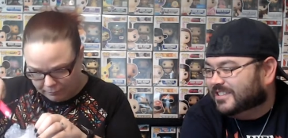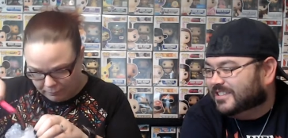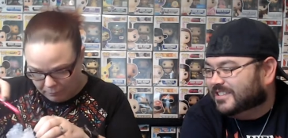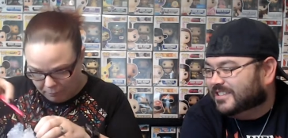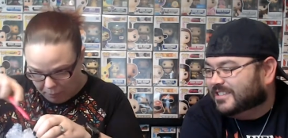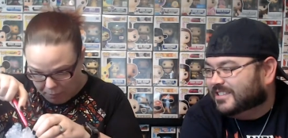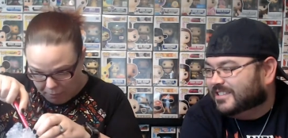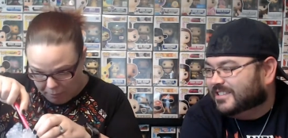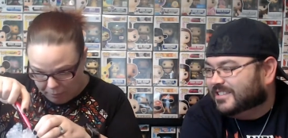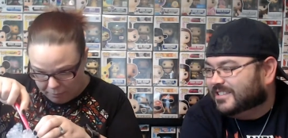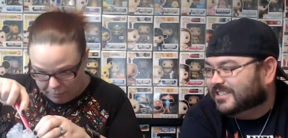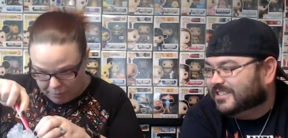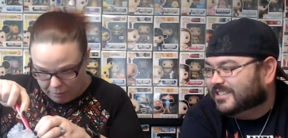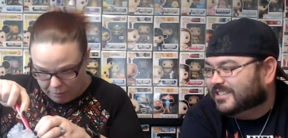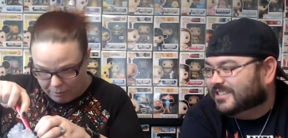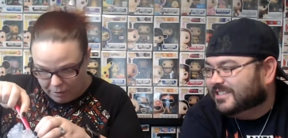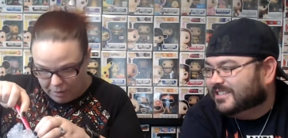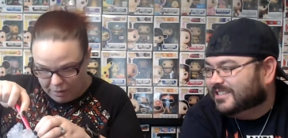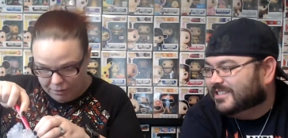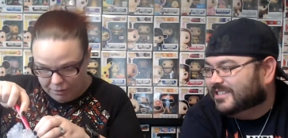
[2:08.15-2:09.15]
Speaker 1: Ooh,
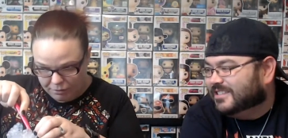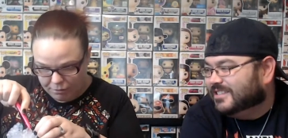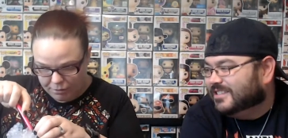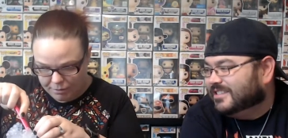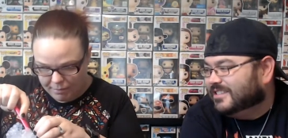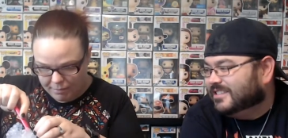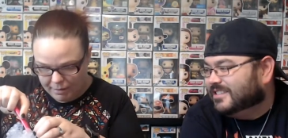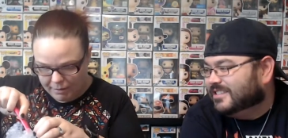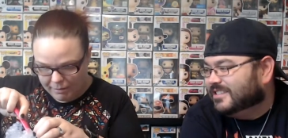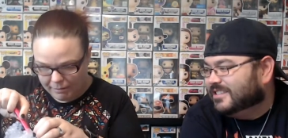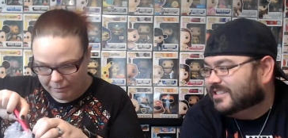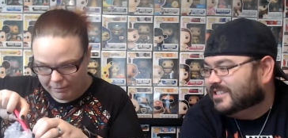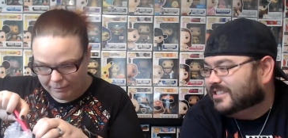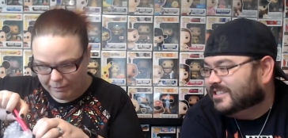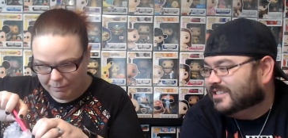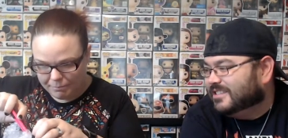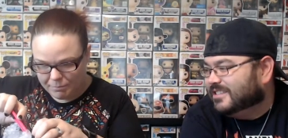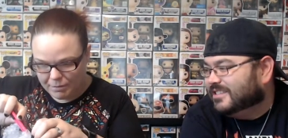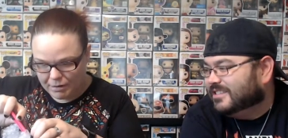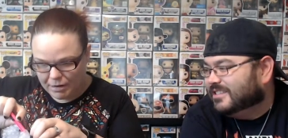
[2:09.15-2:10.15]
don't cut it towards me.
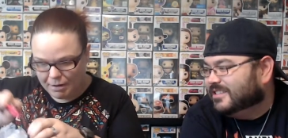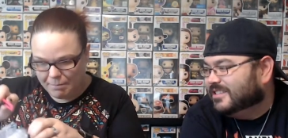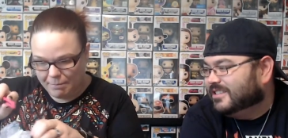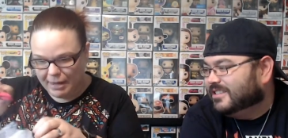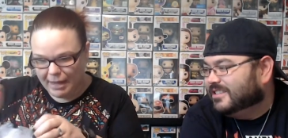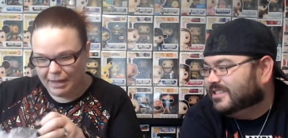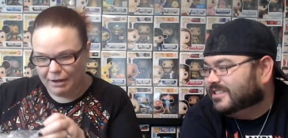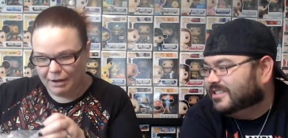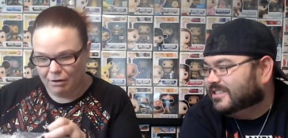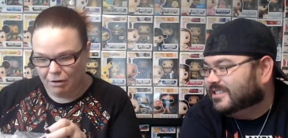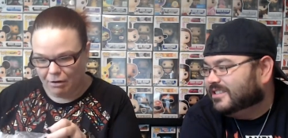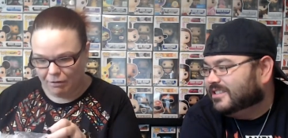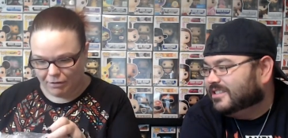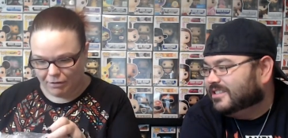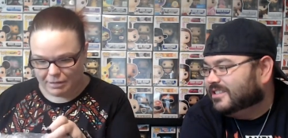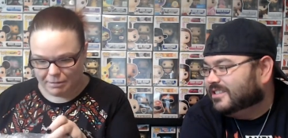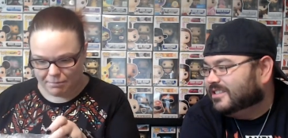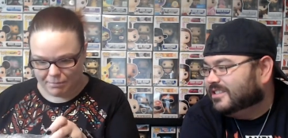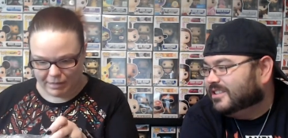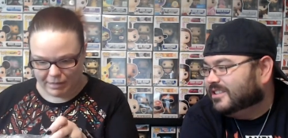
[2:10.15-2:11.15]
I'm gonna cut my hand off
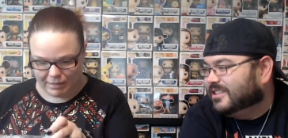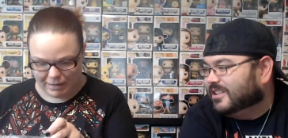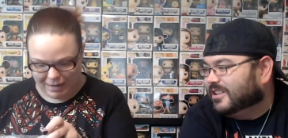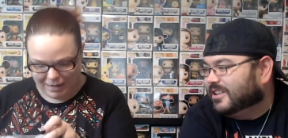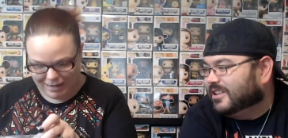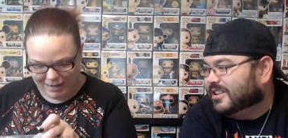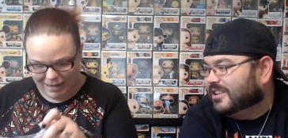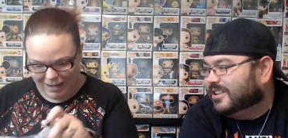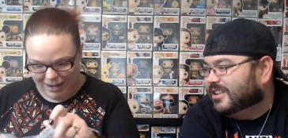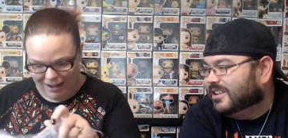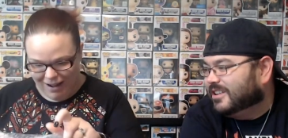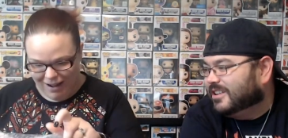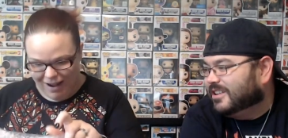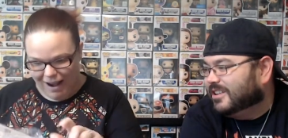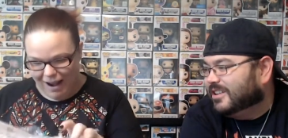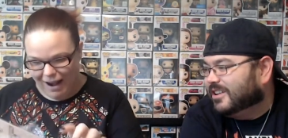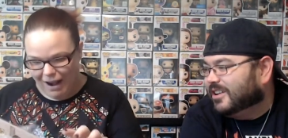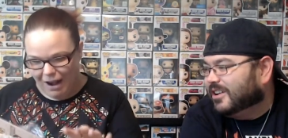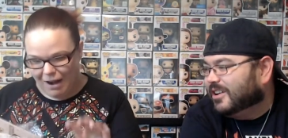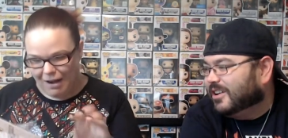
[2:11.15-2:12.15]
because I'm excited.
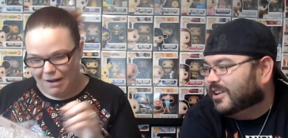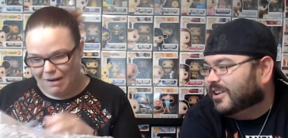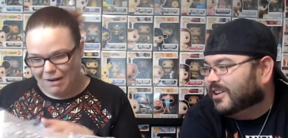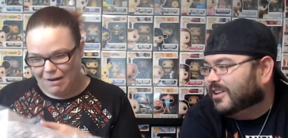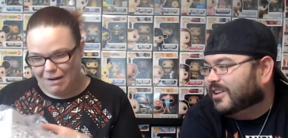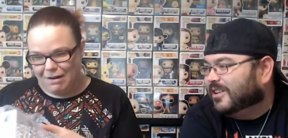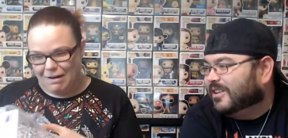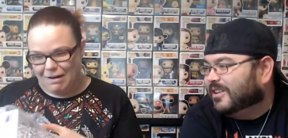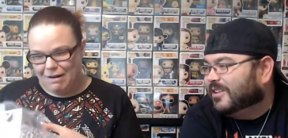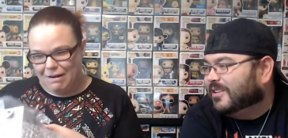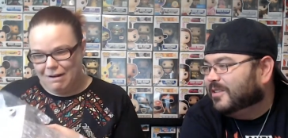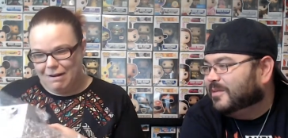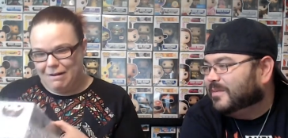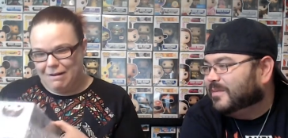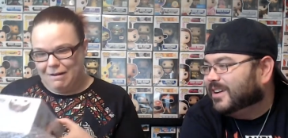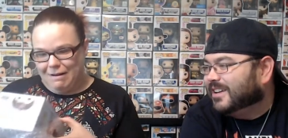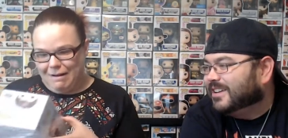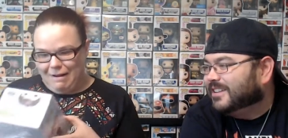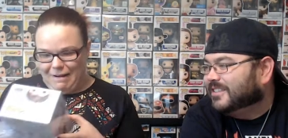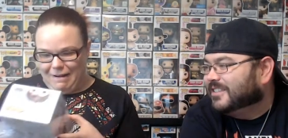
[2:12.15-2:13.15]
Oh
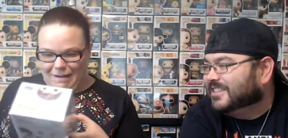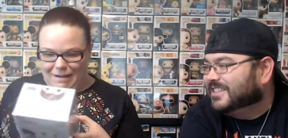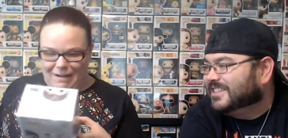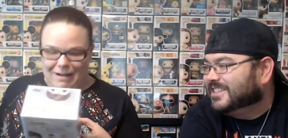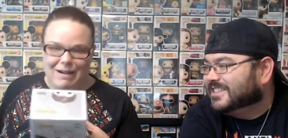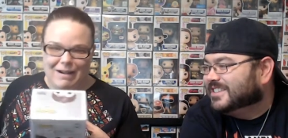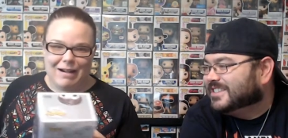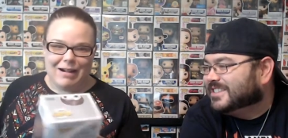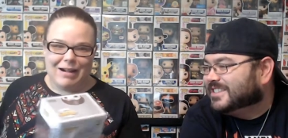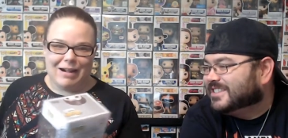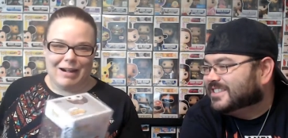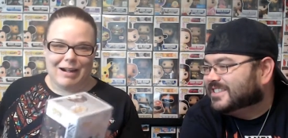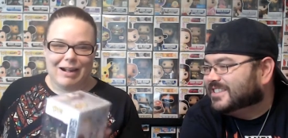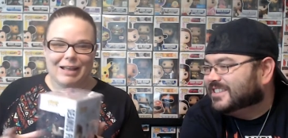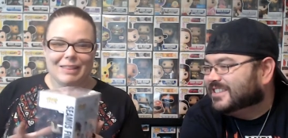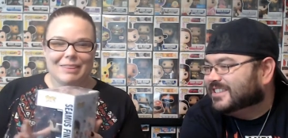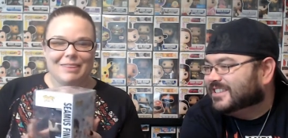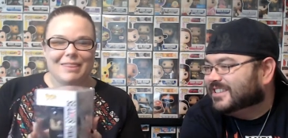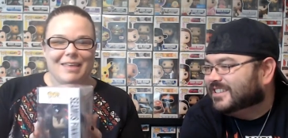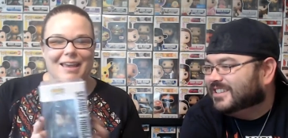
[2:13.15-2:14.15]
my goodness.
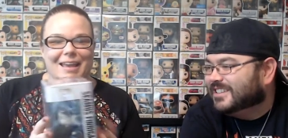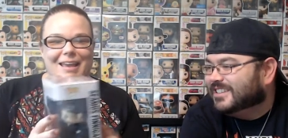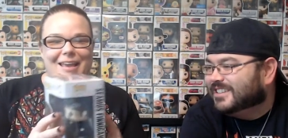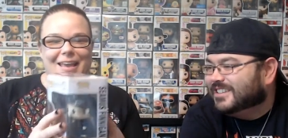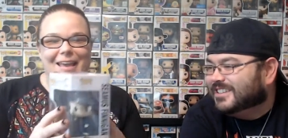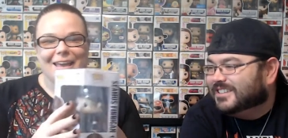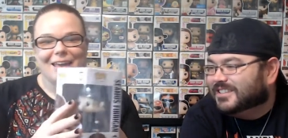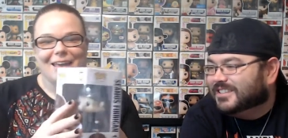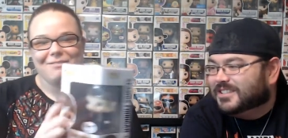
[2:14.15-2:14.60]
They gave